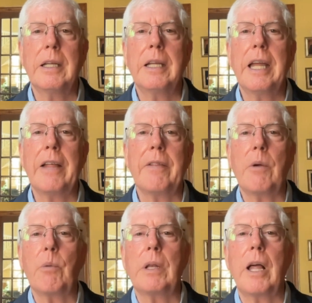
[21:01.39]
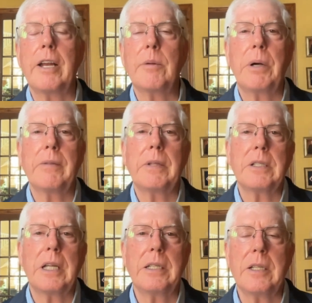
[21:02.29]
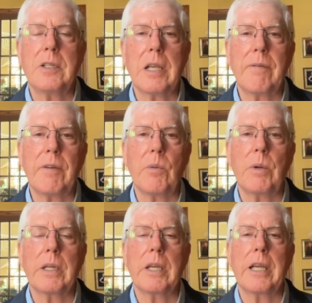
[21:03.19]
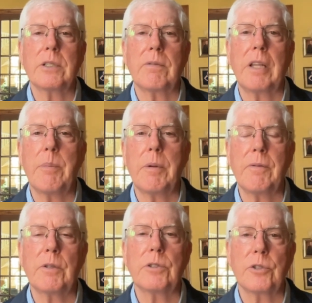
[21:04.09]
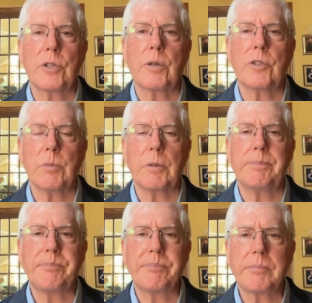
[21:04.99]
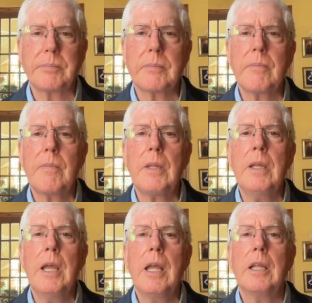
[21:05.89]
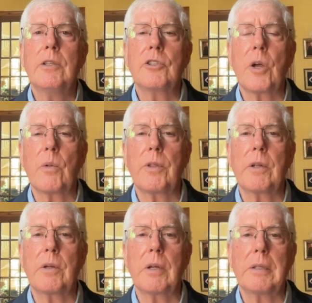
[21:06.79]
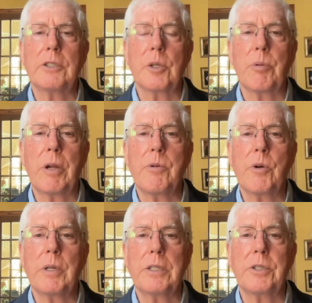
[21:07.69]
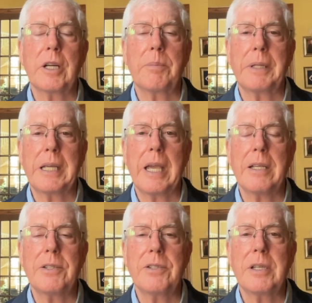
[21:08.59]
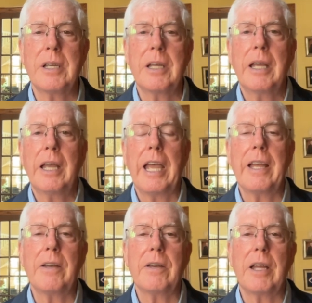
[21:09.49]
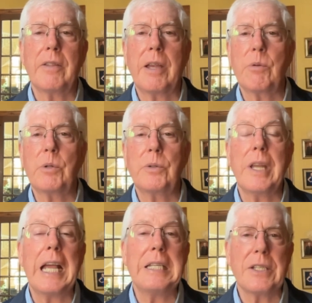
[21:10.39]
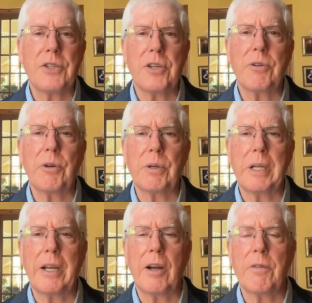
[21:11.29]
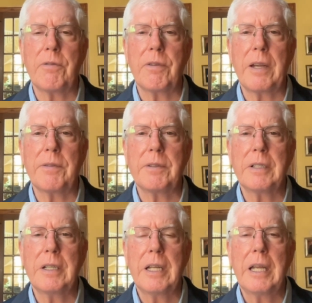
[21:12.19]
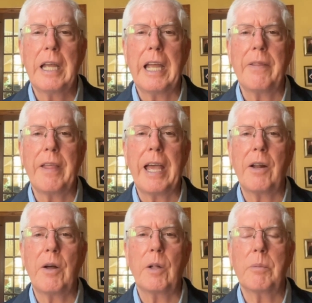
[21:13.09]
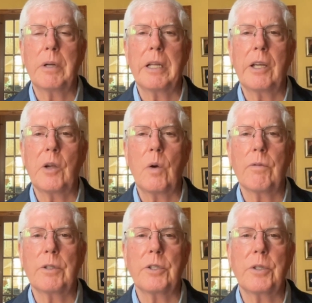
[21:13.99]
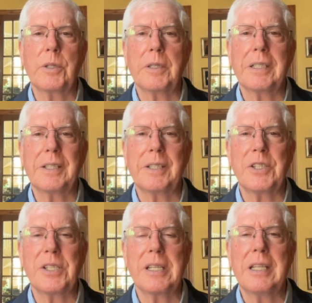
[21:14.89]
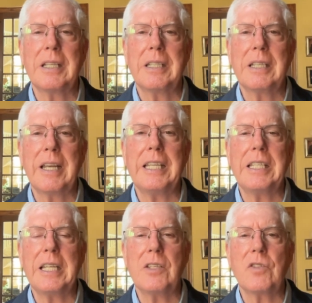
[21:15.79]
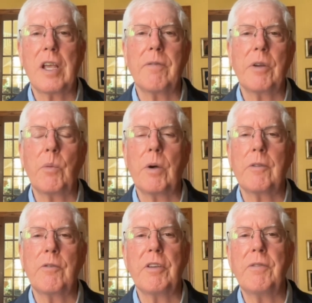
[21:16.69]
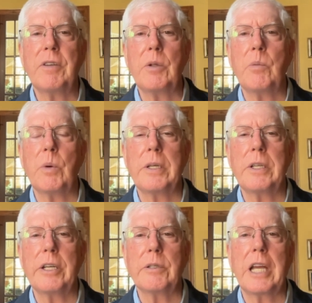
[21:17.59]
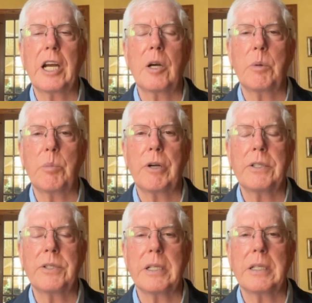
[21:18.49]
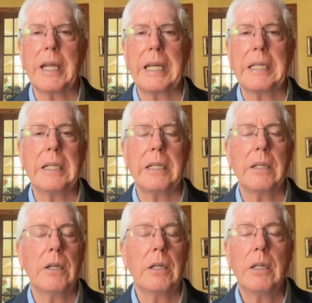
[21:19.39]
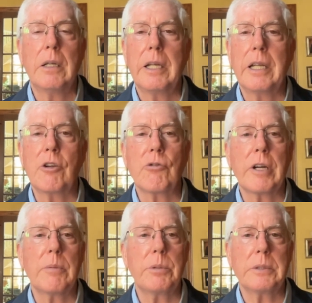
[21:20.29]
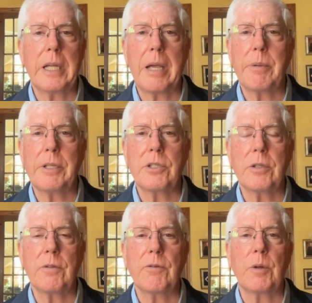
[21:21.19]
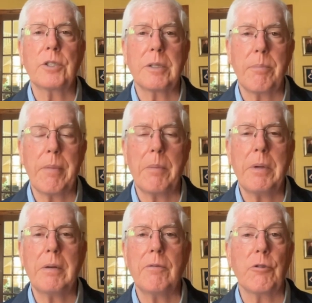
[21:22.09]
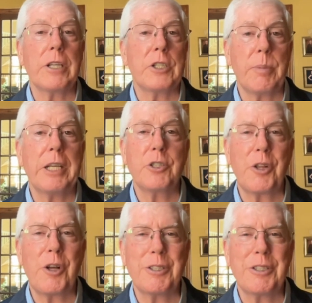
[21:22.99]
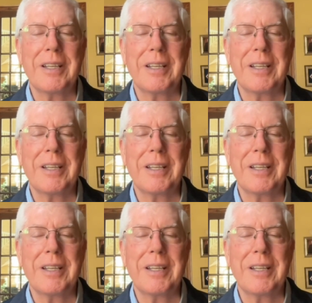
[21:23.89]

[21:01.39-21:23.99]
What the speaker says: And they relied upon this 1971 case of Lemon versus Kurtzman. So the Supreme Court took up the case and they ruled 9-0 in our favor. And that ultimately overturned this 1971, 51-year terrible precedent that did incredible damage to the First Amendment, free speech clause,